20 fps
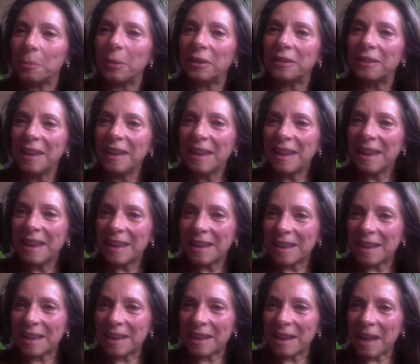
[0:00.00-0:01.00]
but
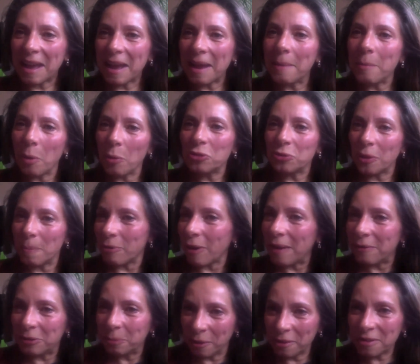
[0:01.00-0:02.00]
I am also a
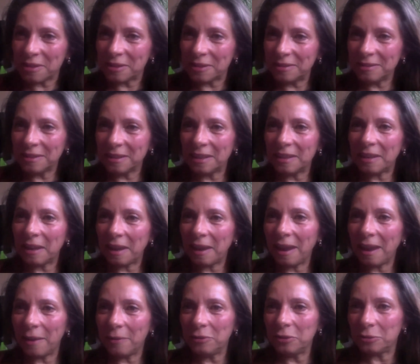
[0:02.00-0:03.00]
private person, and I
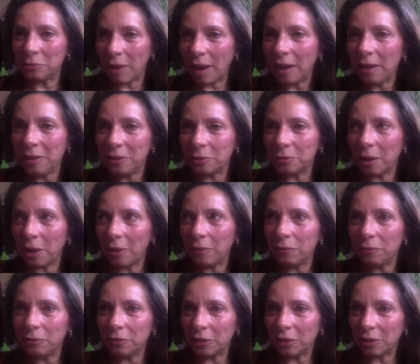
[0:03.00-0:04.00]
have the right to have
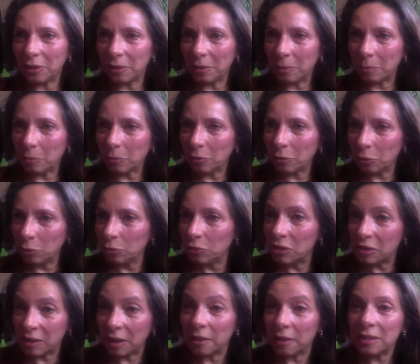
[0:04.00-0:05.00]
to
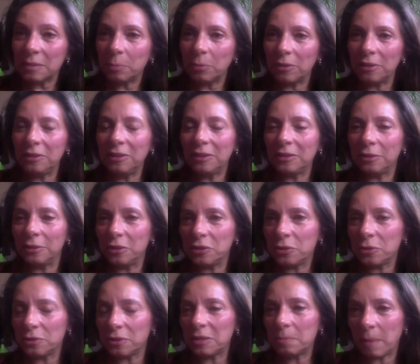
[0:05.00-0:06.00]
discuss political
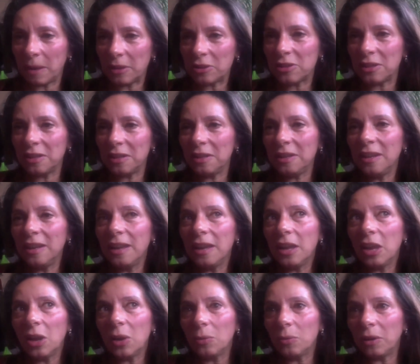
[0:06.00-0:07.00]
issues, especially
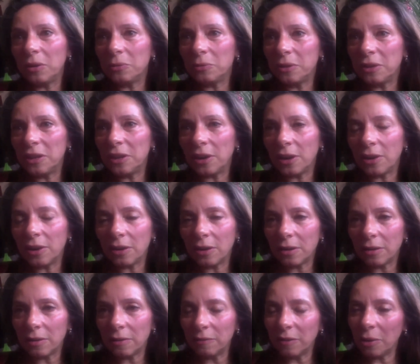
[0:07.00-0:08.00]
when we are
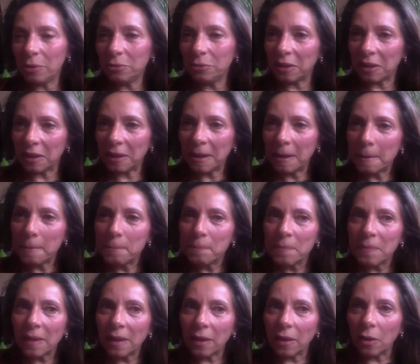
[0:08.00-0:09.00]
voting.
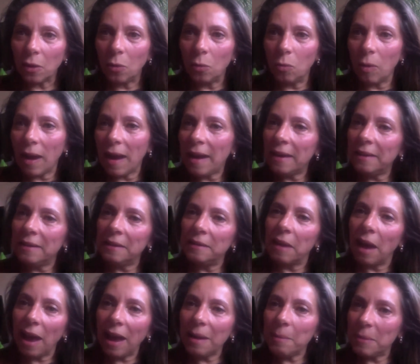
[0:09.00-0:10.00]
Why
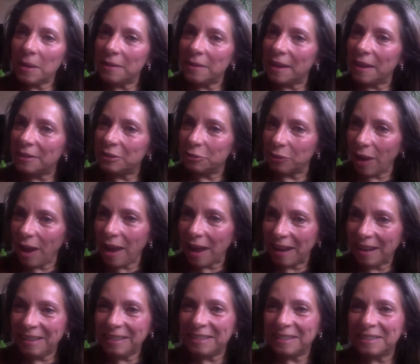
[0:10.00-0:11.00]
deny me that
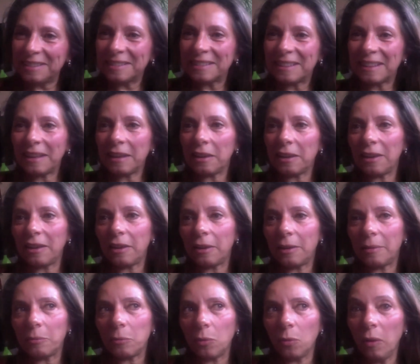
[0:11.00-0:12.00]
right
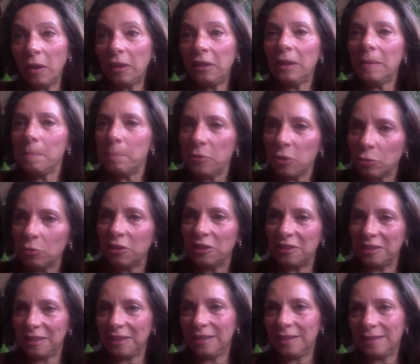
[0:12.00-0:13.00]
with
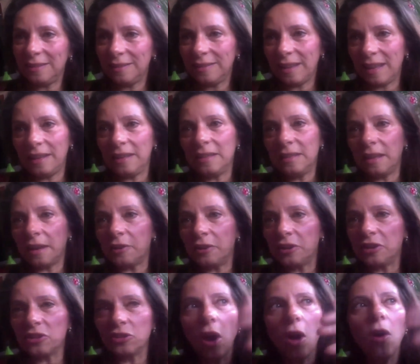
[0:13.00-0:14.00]
impunity? That is, there
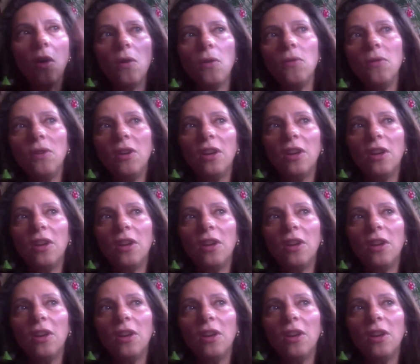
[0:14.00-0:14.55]
was no